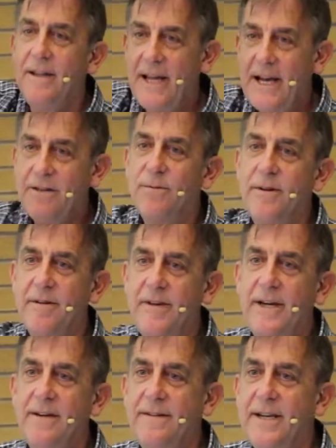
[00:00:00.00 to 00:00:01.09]
That's where the
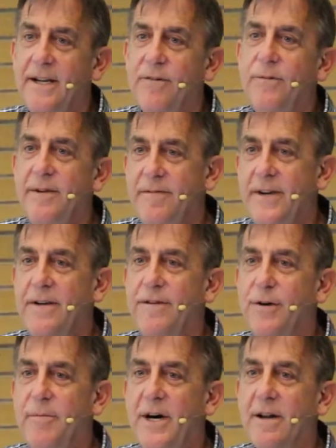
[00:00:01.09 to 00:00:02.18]
value is added. We
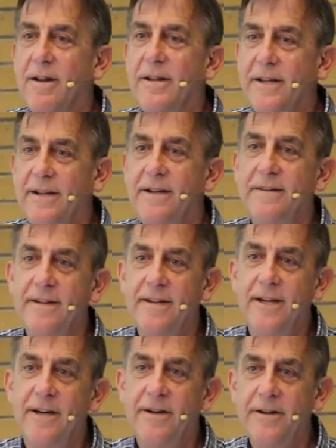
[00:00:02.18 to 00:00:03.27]
favor a model that does it
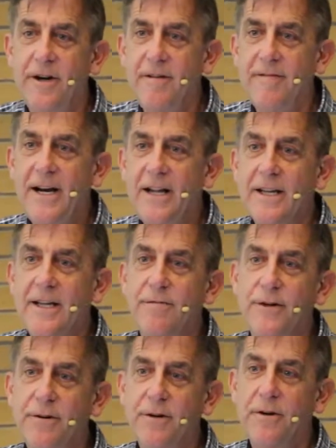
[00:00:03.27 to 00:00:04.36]
there. In our valley,
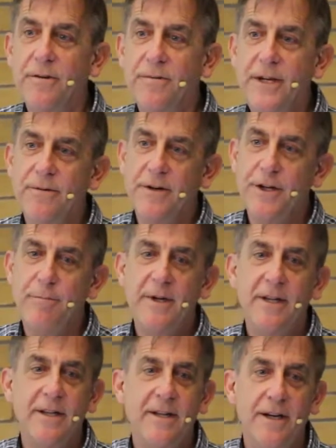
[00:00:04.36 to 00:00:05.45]
if we grow the wheat, we're going to
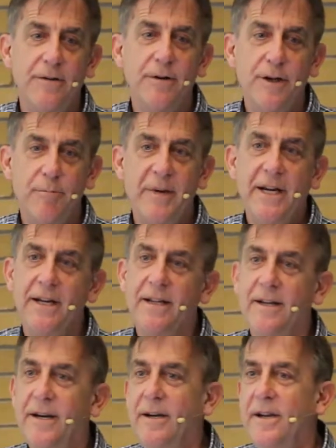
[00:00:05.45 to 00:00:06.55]
mill it there, we're going to bake it
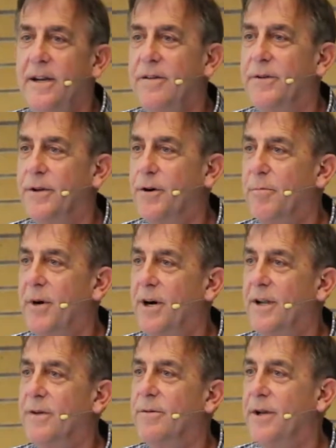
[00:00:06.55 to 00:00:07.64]
there. If we grow
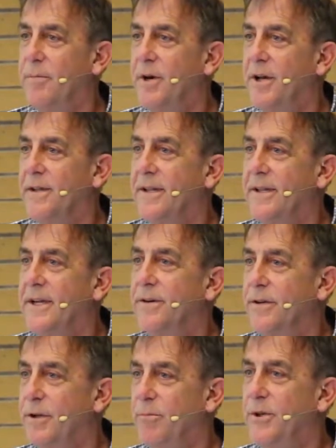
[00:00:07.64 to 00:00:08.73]
barley, we're going to malt it there,
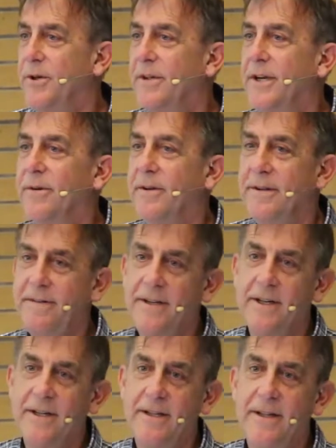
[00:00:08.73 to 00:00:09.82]
we're going to brew it there, we're going to
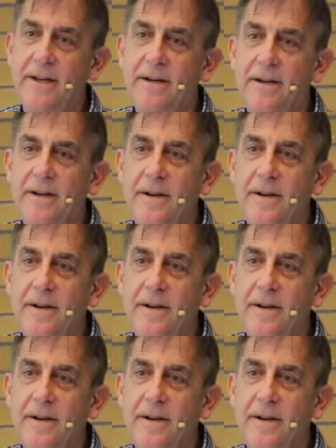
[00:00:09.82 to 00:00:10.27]
still it there.